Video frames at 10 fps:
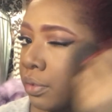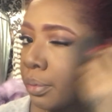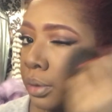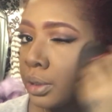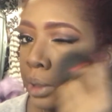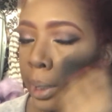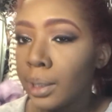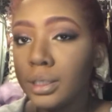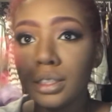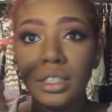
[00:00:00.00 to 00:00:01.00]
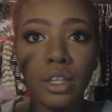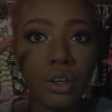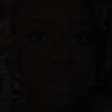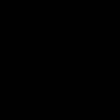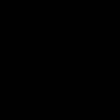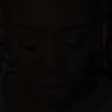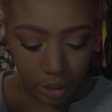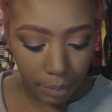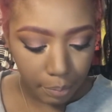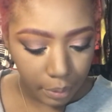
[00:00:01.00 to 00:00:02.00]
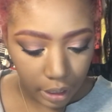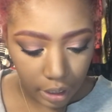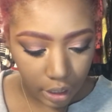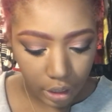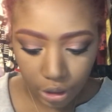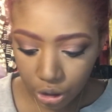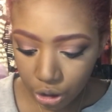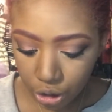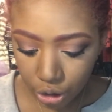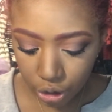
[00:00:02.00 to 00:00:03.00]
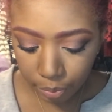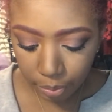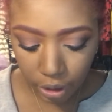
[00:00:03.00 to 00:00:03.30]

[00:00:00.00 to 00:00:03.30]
from the sides and see all that. Use some blush.